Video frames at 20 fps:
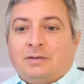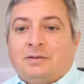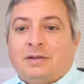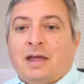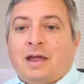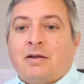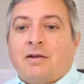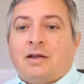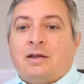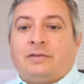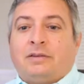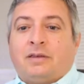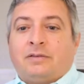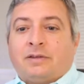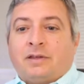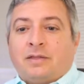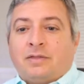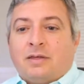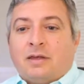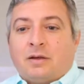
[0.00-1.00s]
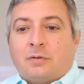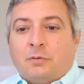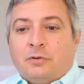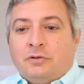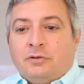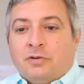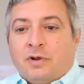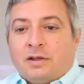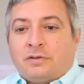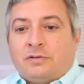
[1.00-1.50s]
Terry says, I think
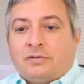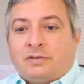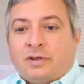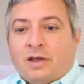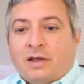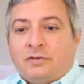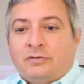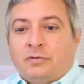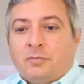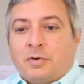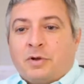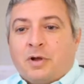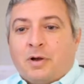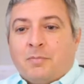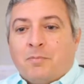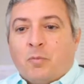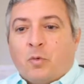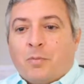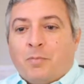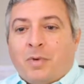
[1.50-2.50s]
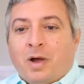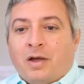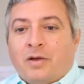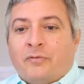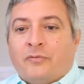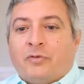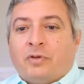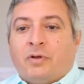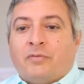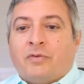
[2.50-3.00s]
when you exercise, you become more
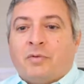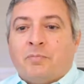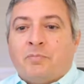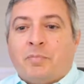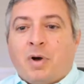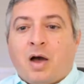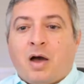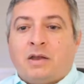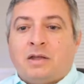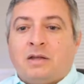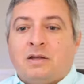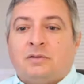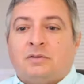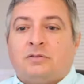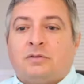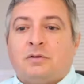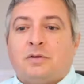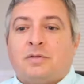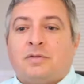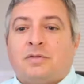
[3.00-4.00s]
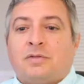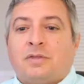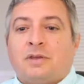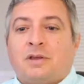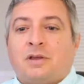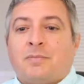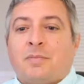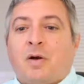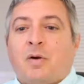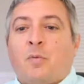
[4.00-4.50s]
mindful of your body, and so you think
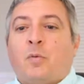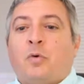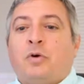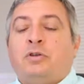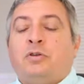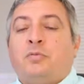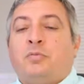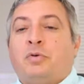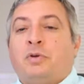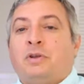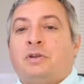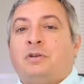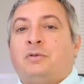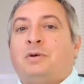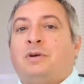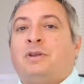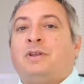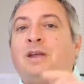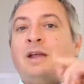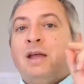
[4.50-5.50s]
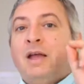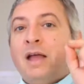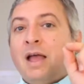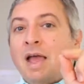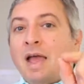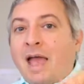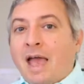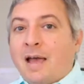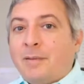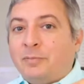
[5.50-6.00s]
about what you put into it.
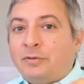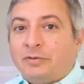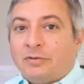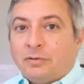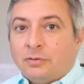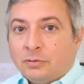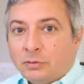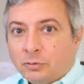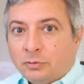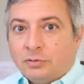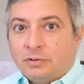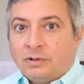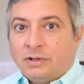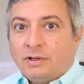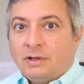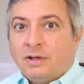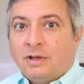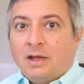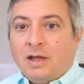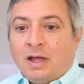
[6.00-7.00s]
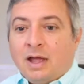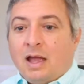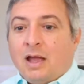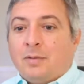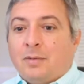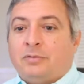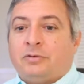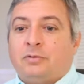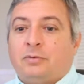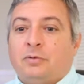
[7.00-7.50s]
Absolutely.
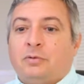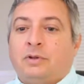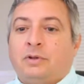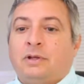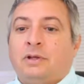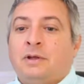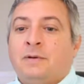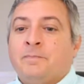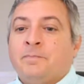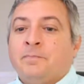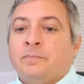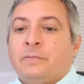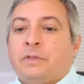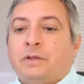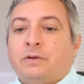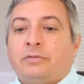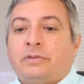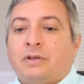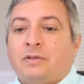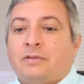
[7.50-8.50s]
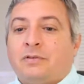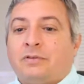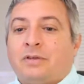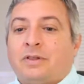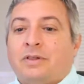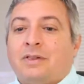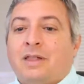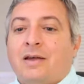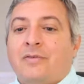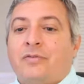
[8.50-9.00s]
Absolutely. There's a
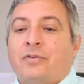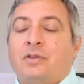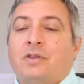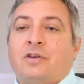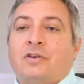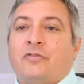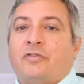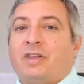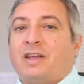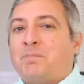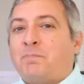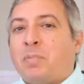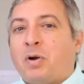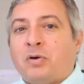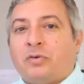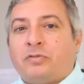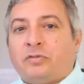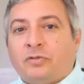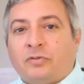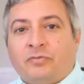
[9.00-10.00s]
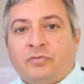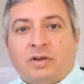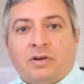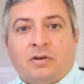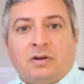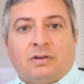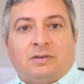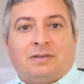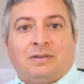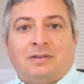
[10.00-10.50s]
level of like
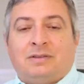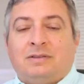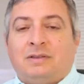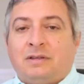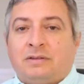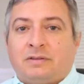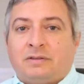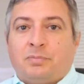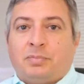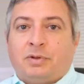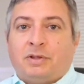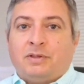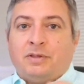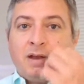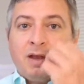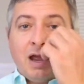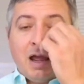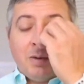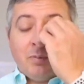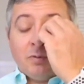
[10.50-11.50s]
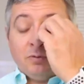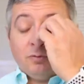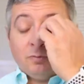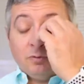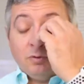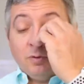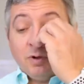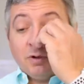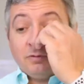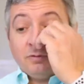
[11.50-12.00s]
perseverance and discipline that happens when
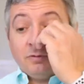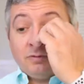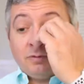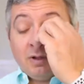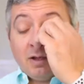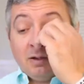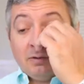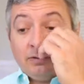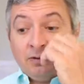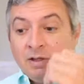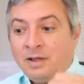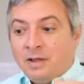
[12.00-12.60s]
you exercise.